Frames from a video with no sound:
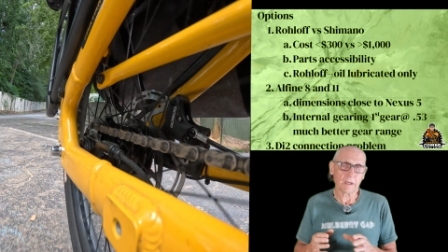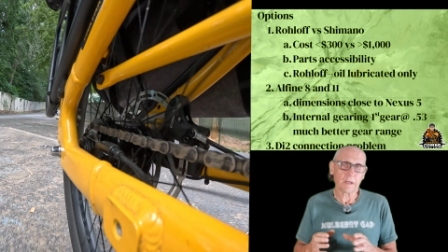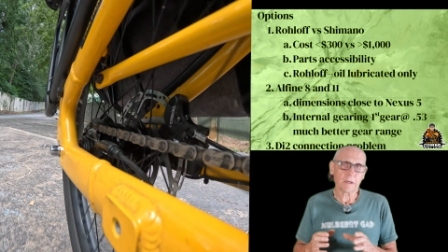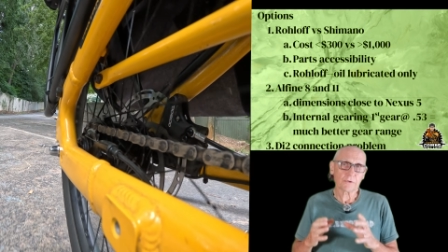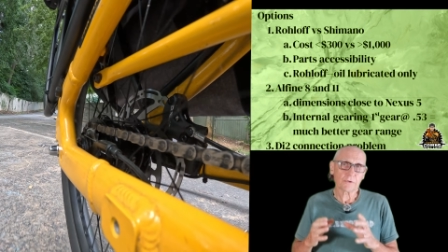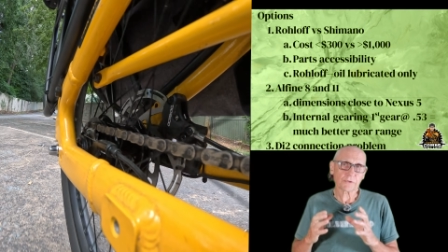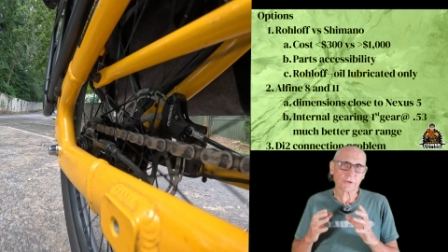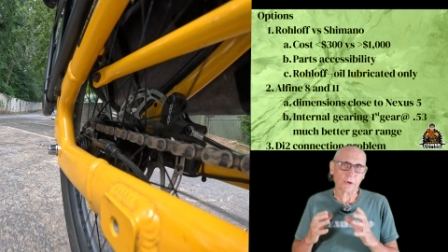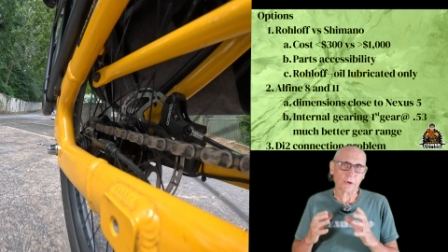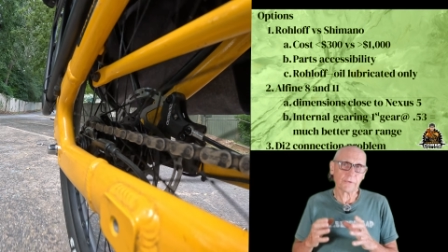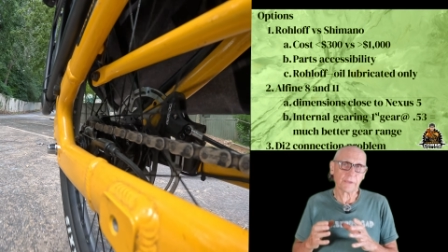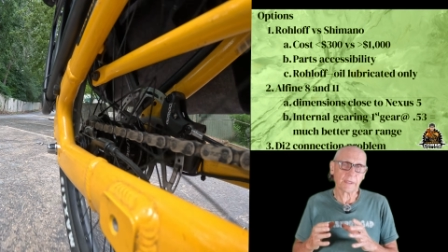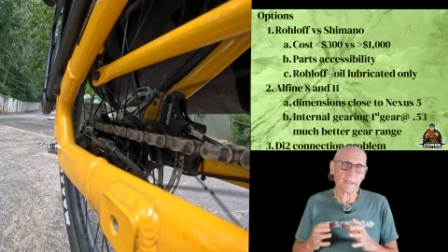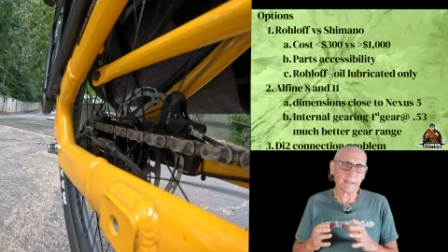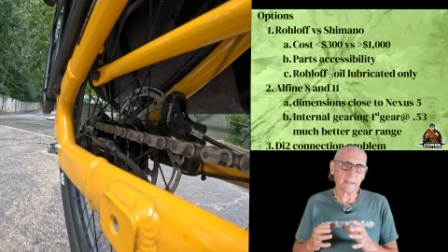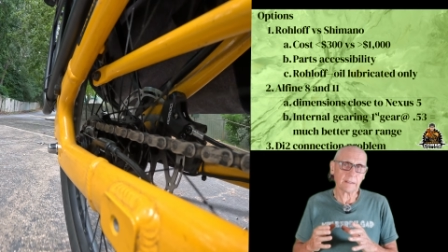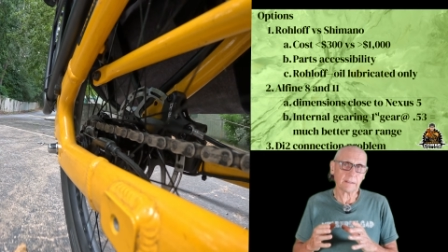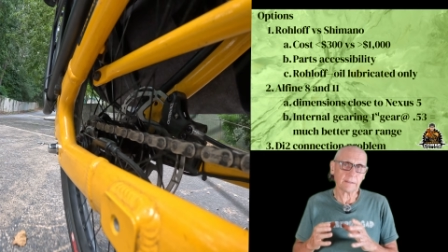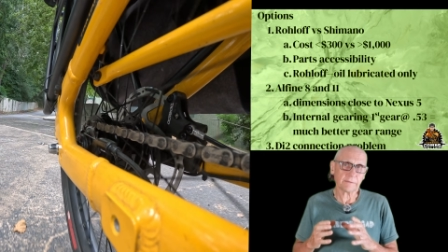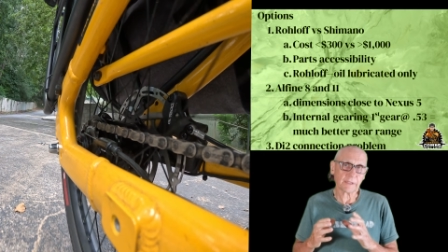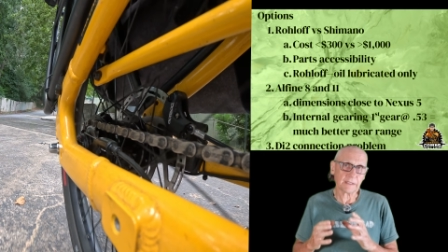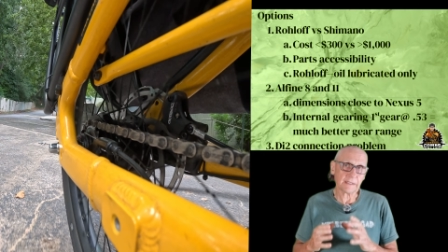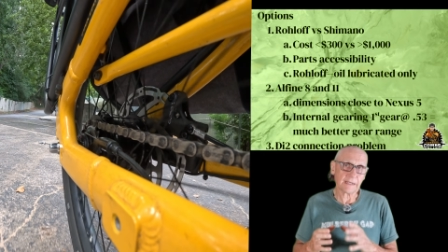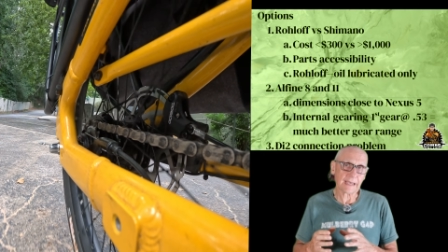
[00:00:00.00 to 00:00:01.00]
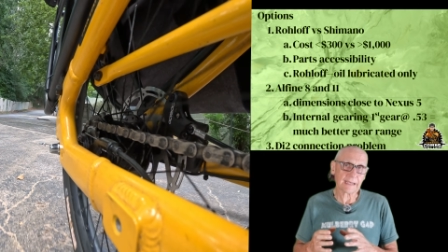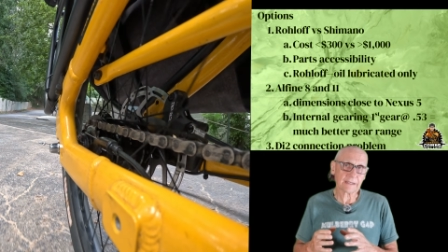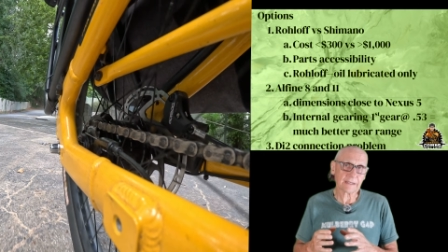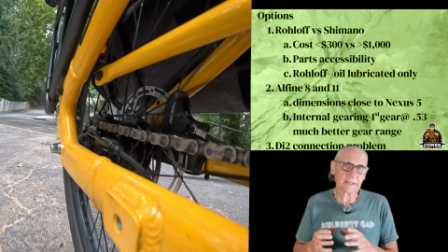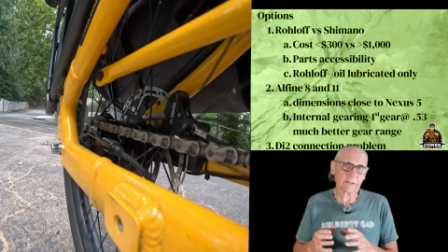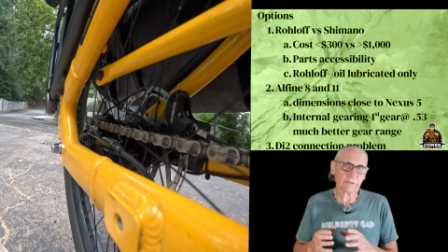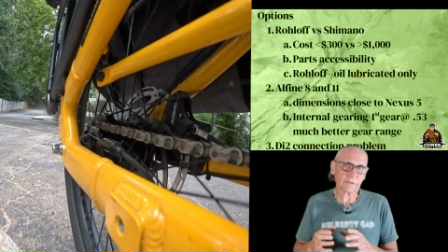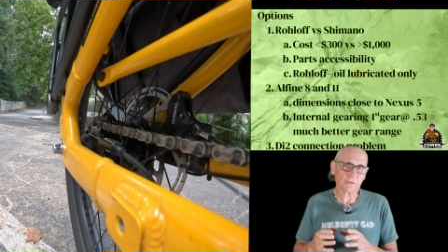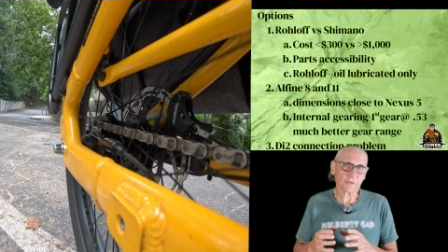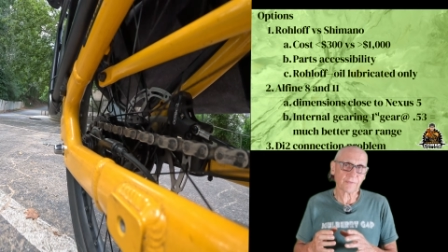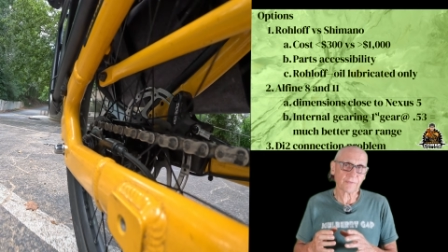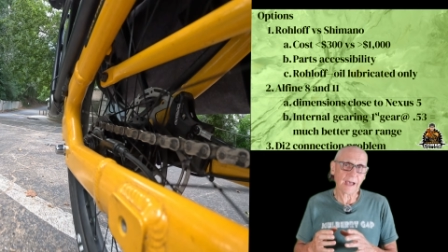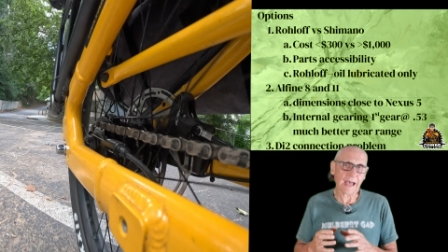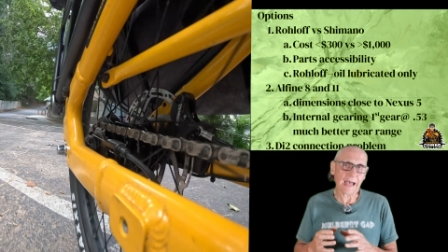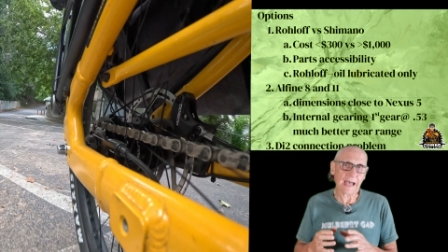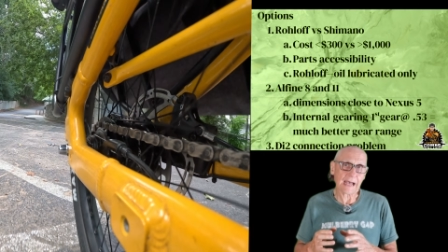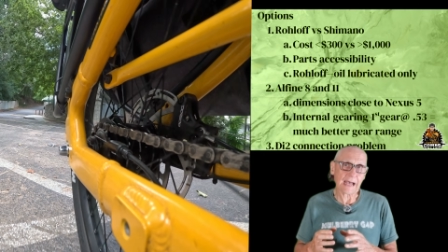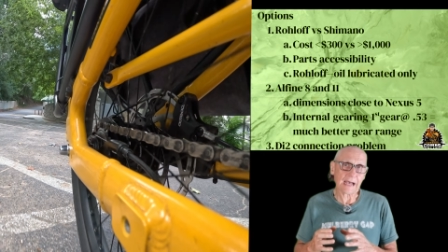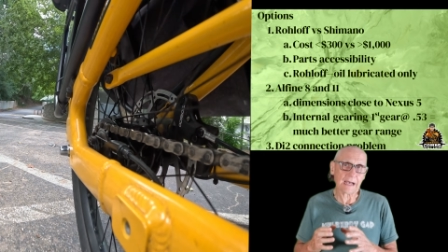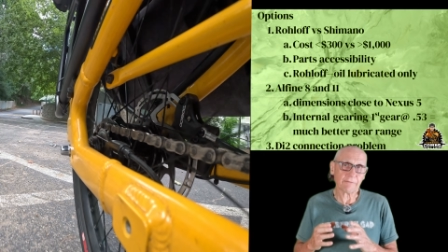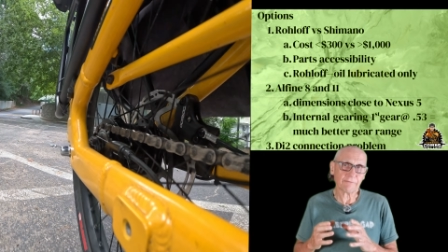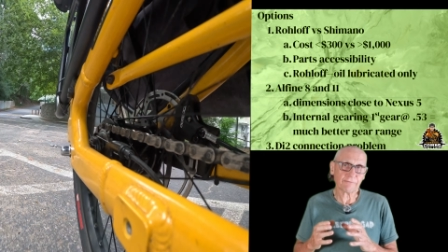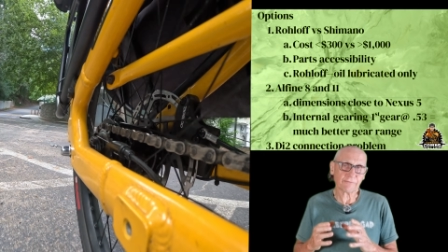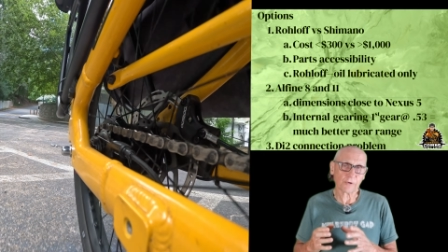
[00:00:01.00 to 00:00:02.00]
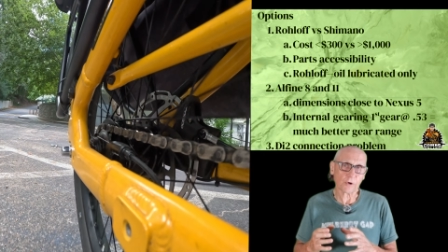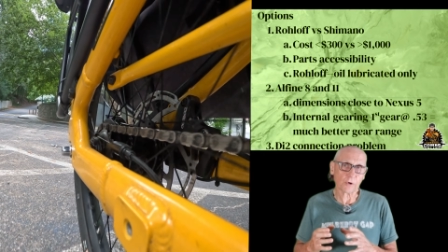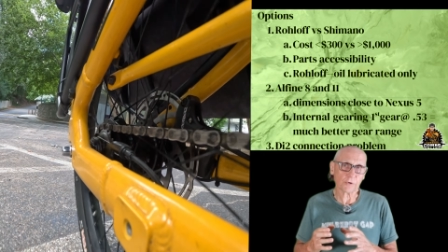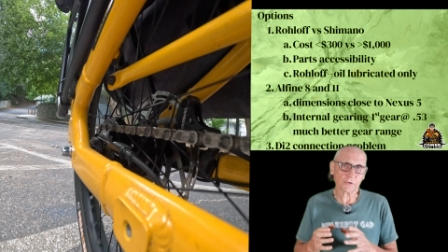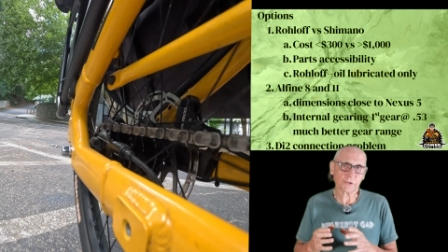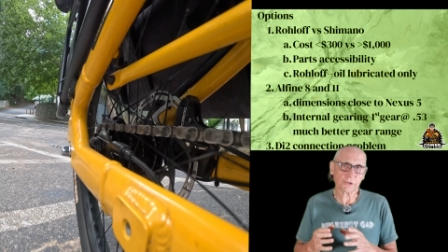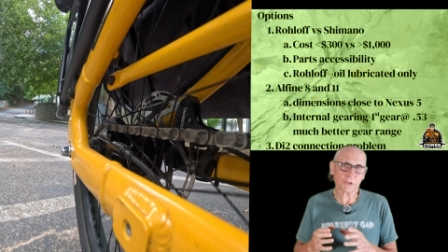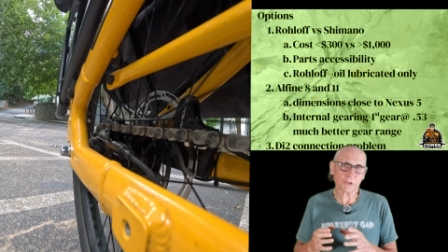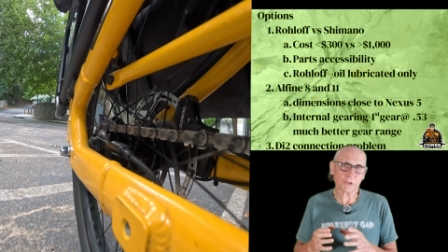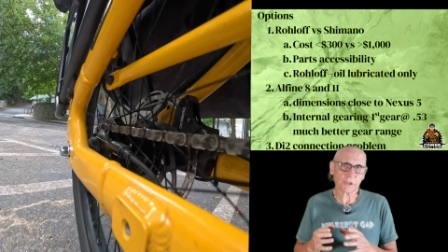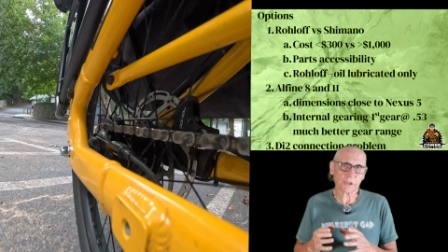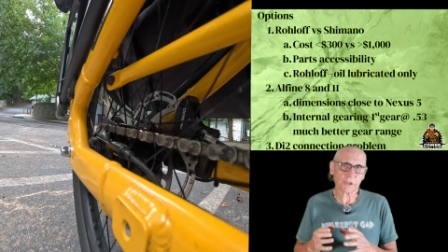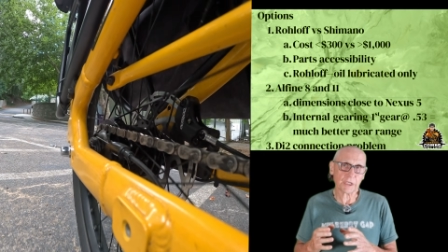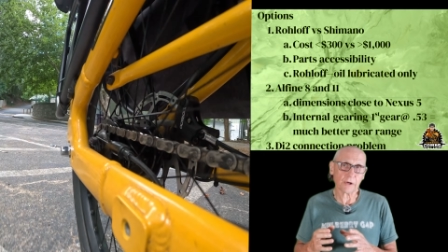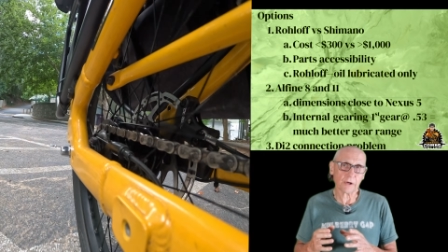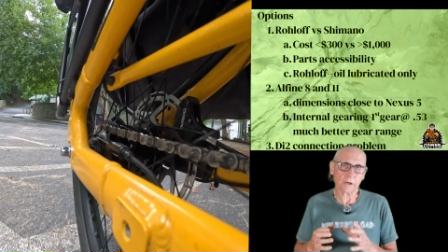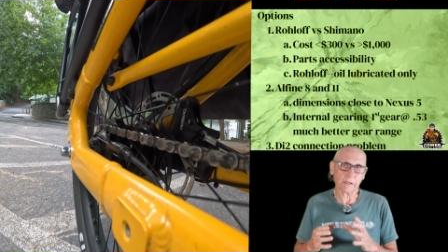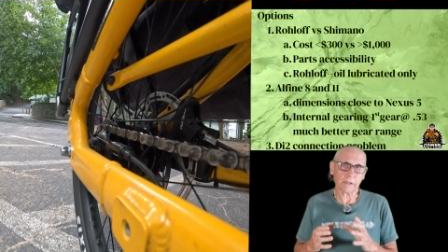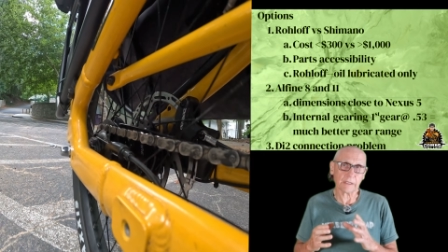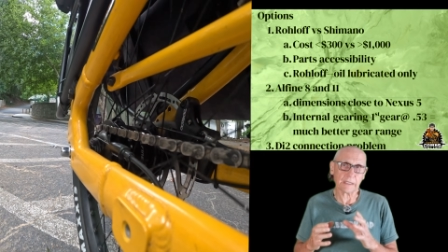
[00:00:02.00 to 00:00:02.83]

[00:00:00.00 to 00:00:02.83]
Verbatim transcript: So the, the Nexus 5 first gear